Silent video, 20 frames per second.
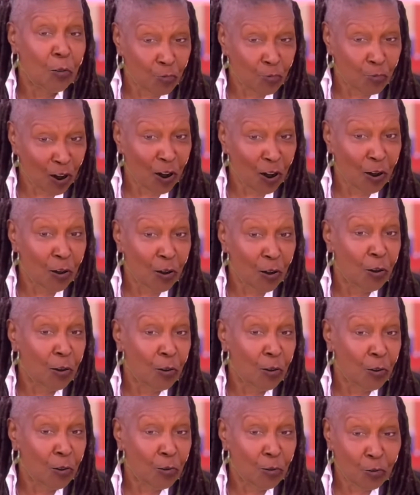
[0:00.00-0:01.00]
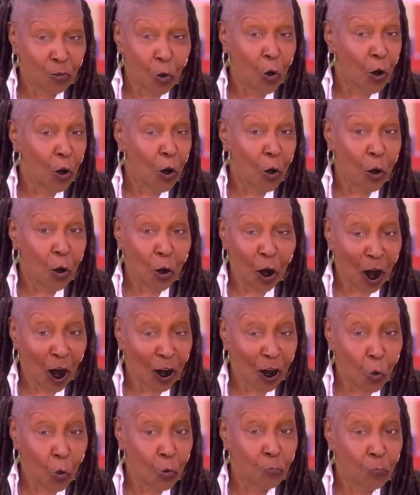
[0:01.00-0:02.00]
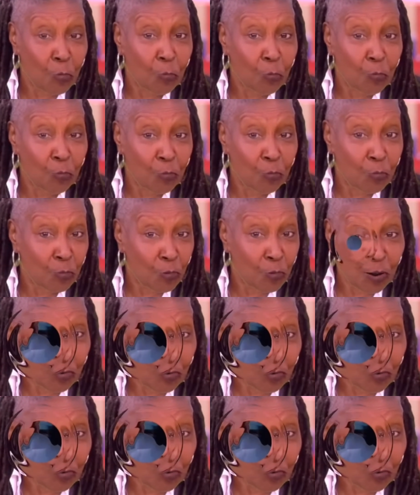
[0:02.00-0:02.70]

yeah. I almost didn't